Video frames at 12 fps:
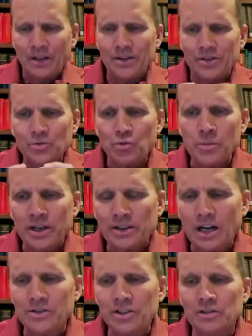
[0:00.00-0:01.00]
This is Roman
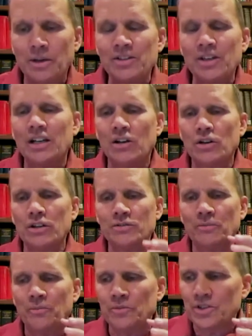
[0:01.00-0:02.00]
Catholicism. Is it
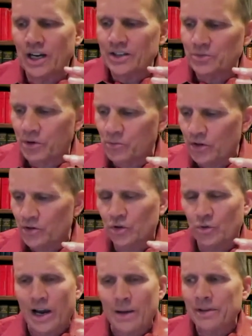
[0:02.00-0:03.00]
clericalism, Jess, when, when you're
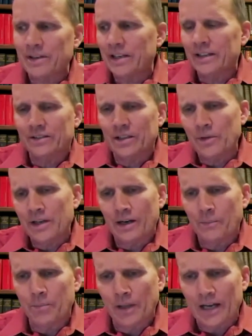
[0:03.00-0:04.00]
scrambling to get somebody
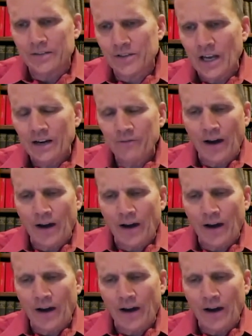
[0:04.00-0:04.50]
to come bless,